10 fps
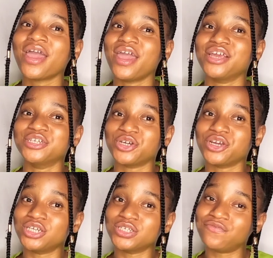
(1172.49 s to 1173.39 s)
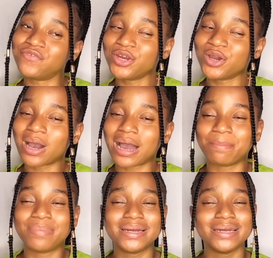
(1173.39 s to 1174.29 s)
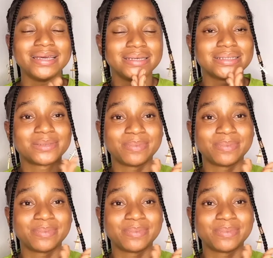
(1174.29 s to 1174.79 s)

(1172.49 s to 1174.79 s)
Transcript: enjoying this video and please